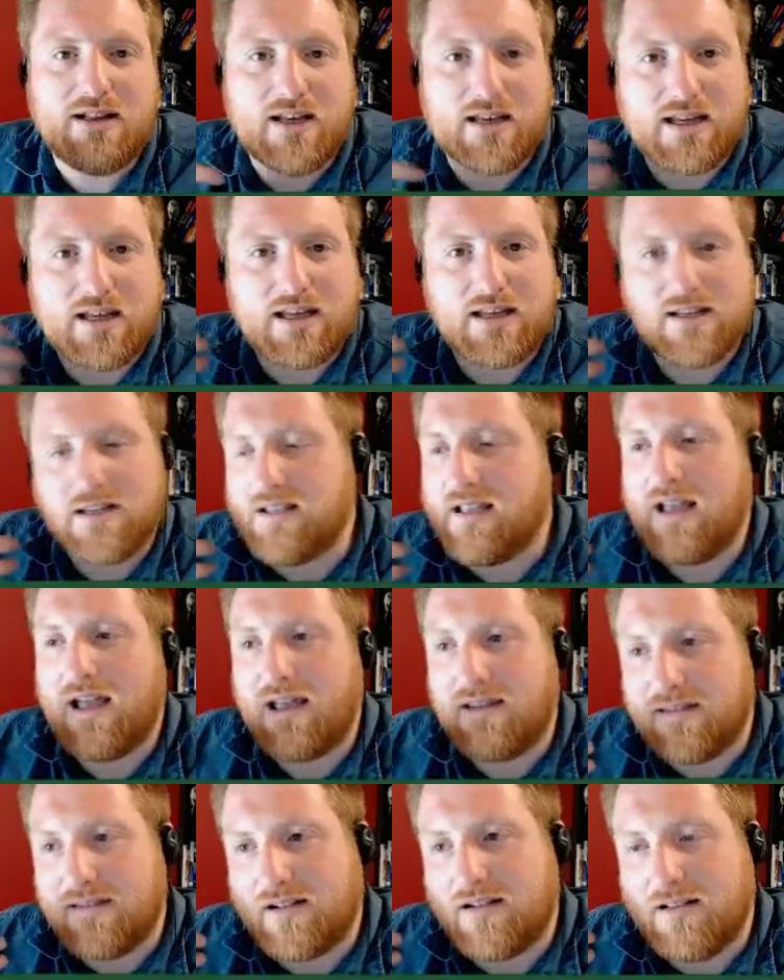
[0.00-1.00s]
Like it,
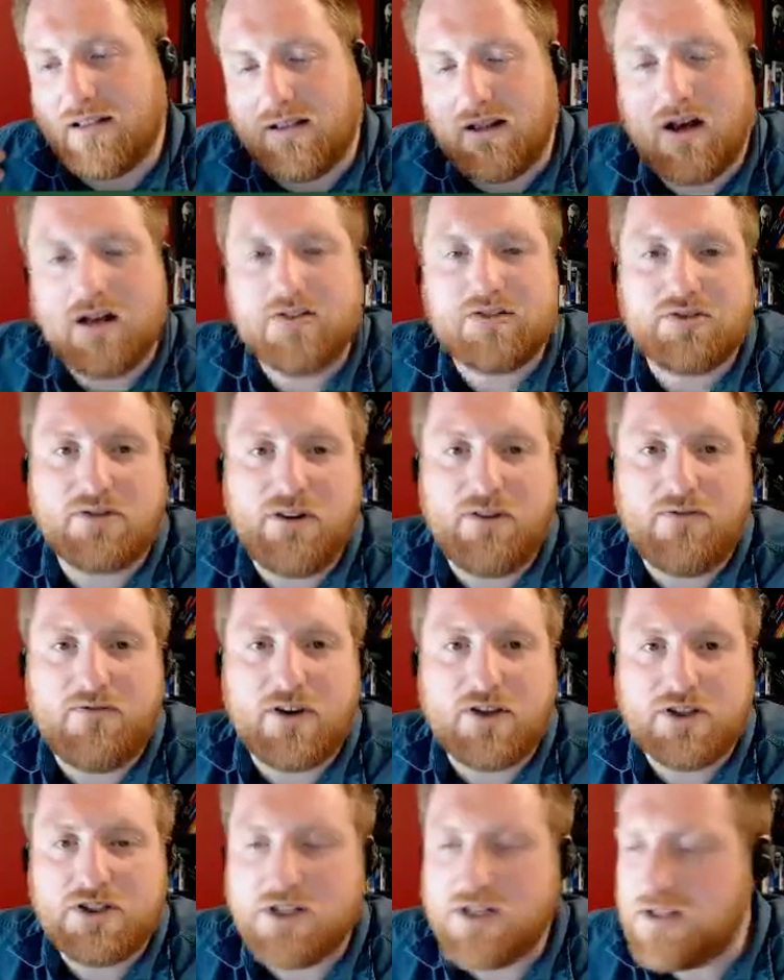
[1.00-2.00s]
as a glossary
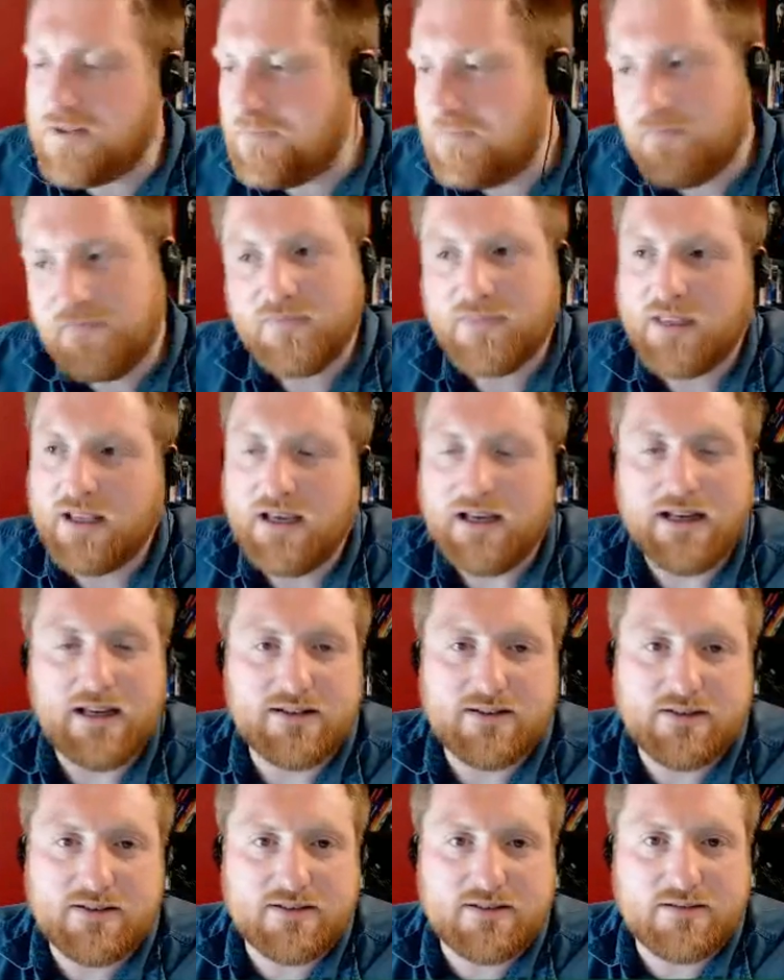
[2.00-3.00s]
function,
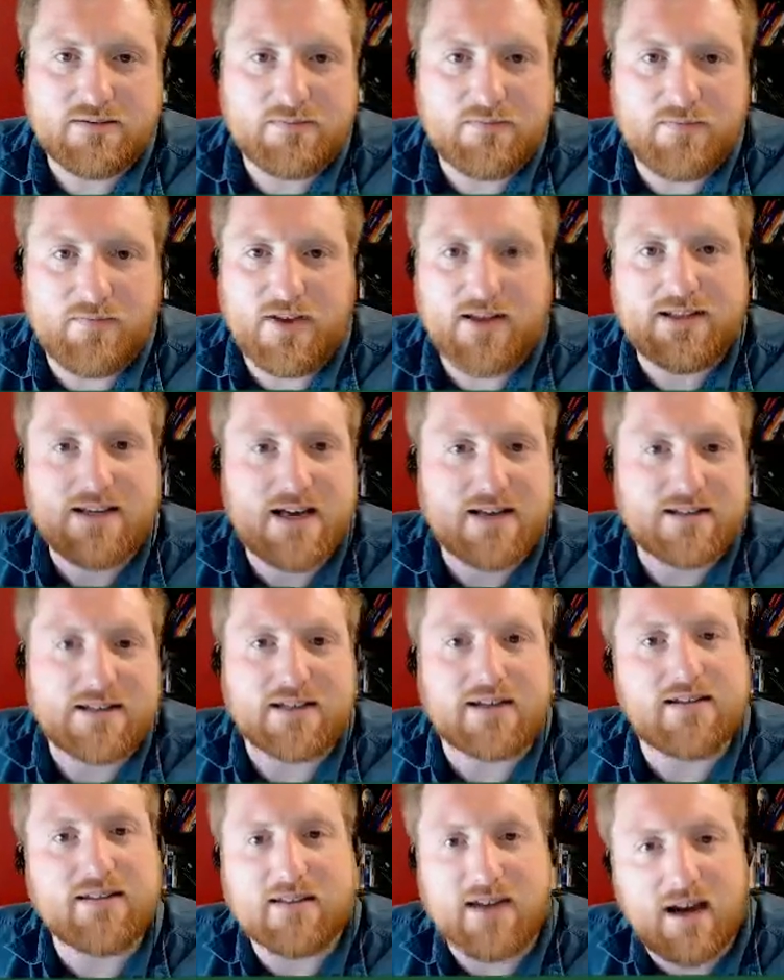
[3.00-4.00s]
it's
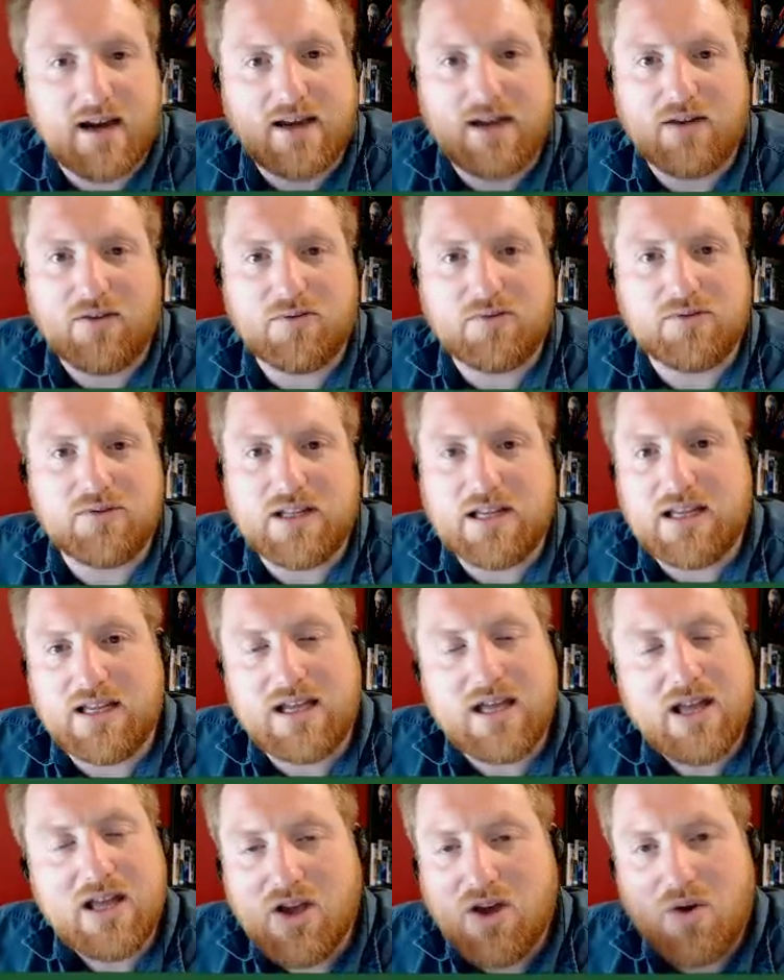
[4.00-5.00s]
fantastic because I
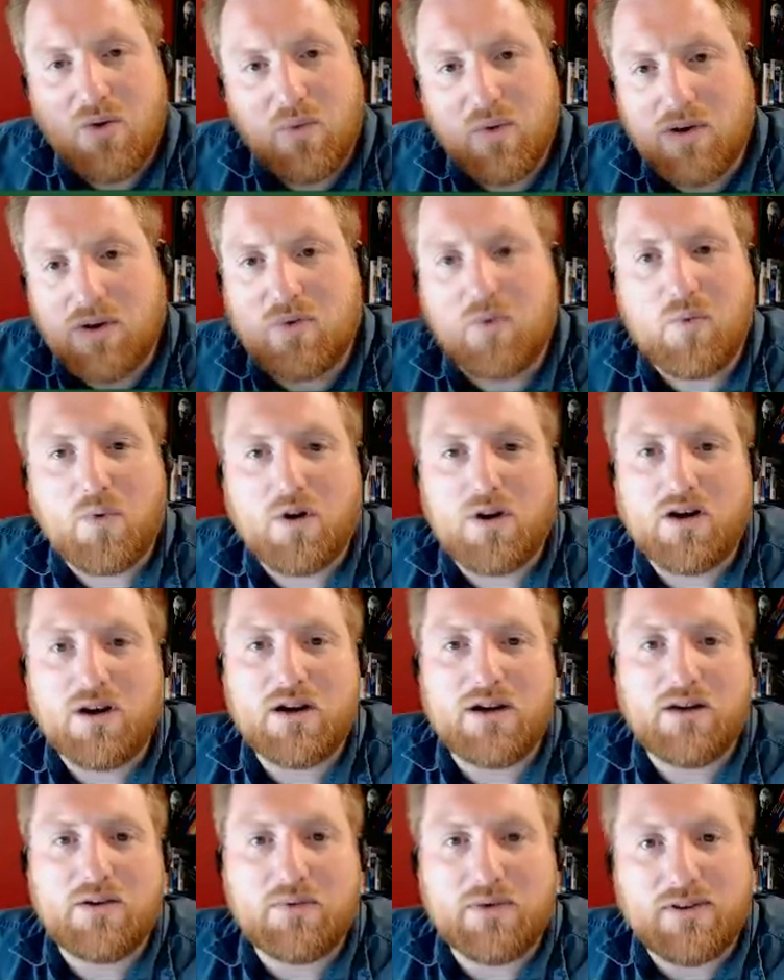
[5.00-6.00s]
only when a
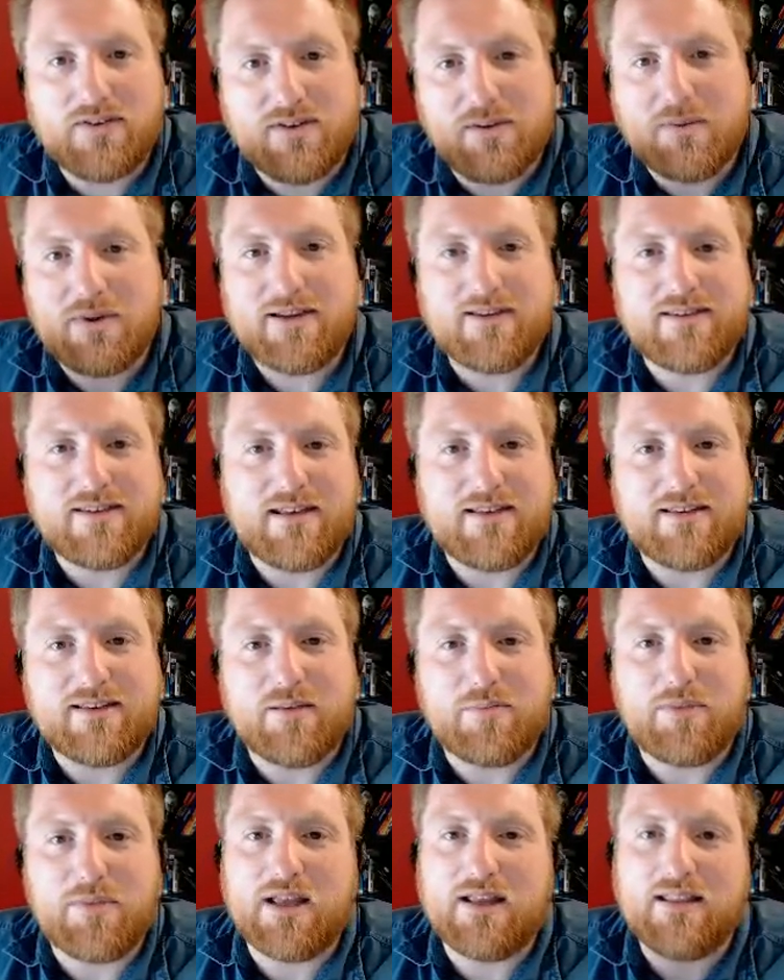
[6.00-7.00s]
word when somebody says
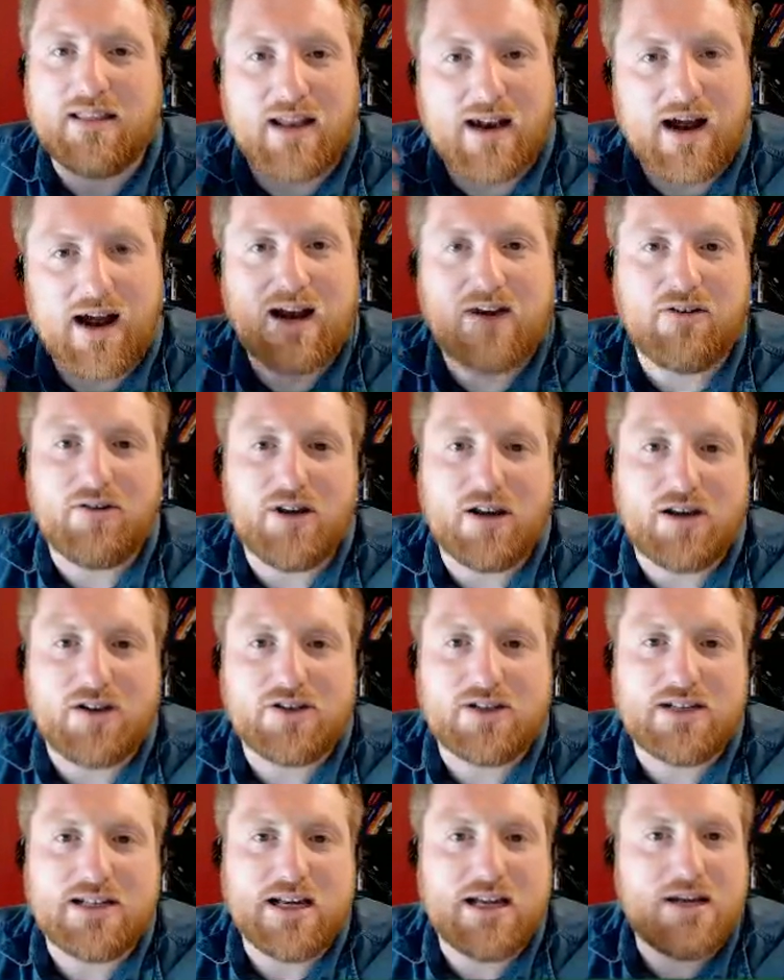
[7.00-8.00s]
something that I don't
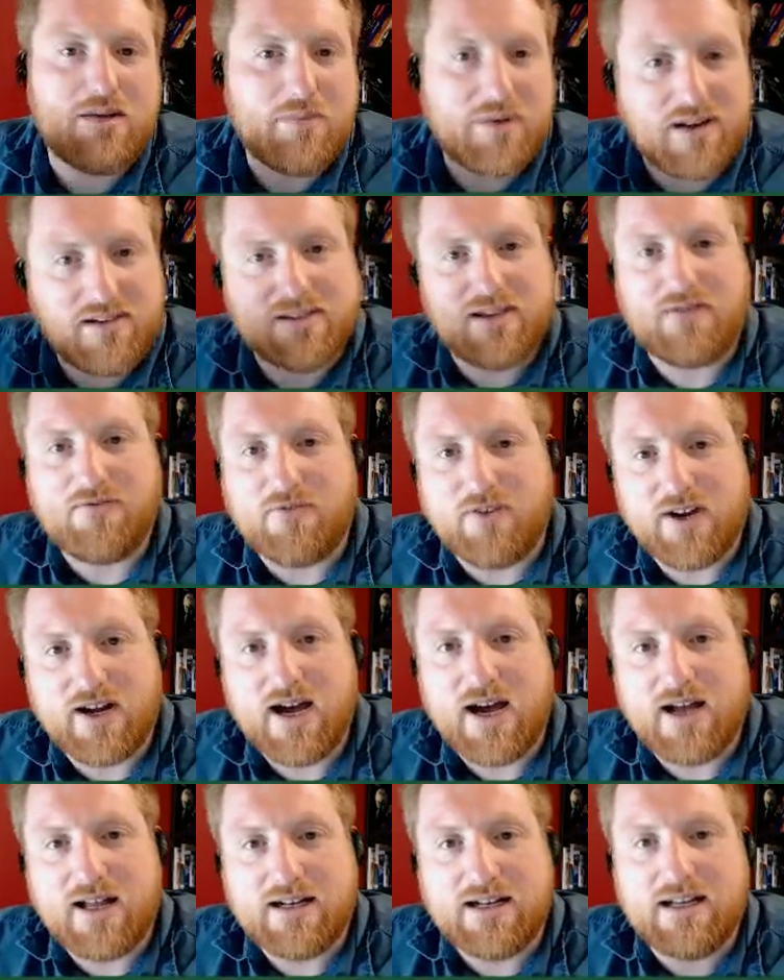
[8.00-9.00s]
understand because I've
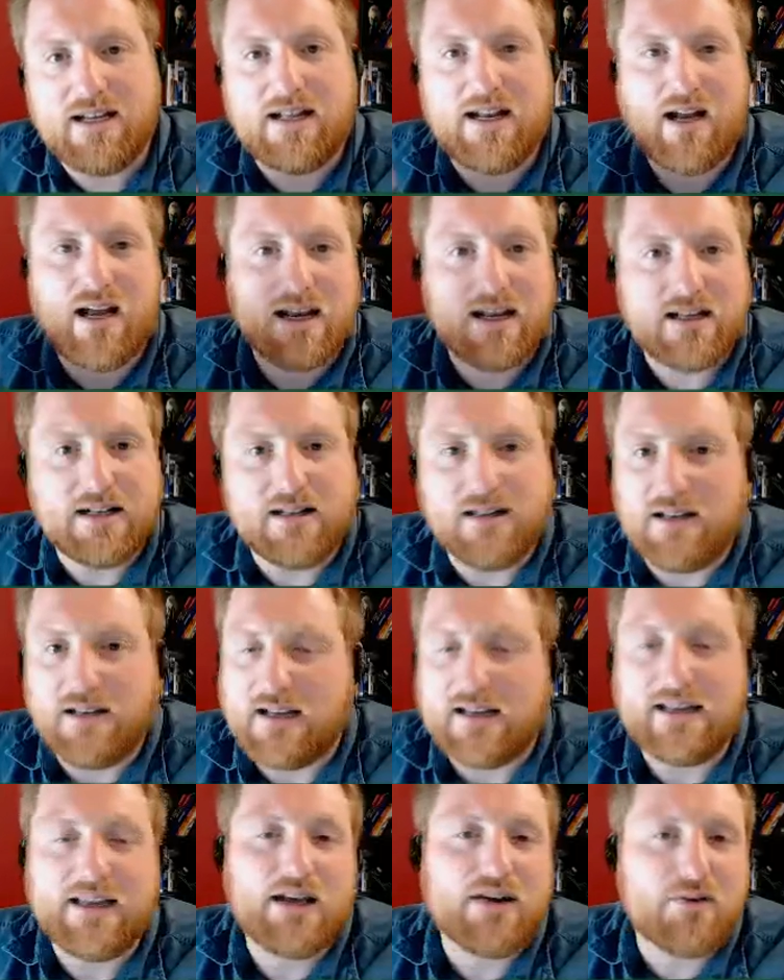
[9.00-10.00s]
forgotten it, I can
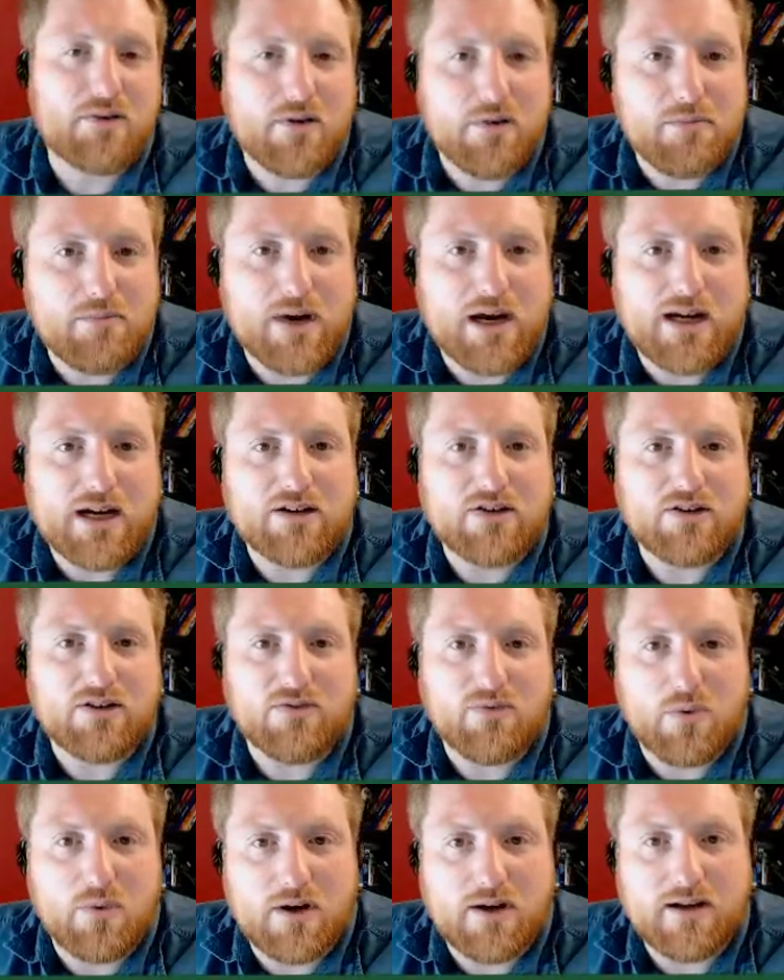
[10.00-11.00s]
like get a reminder
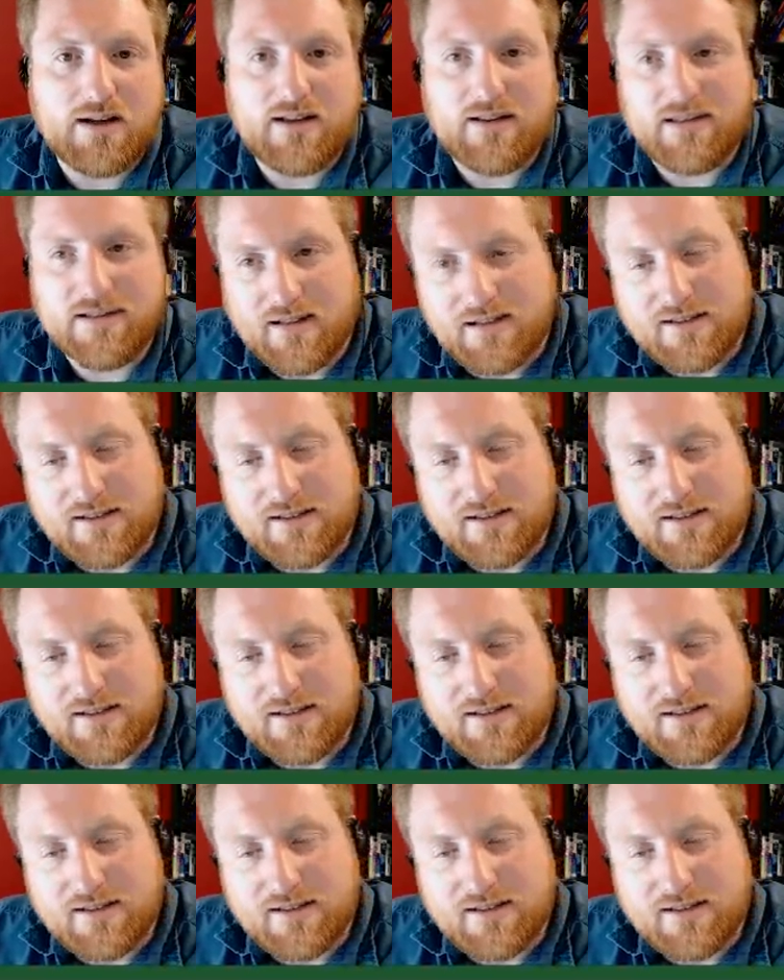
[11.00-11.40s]
of what it is.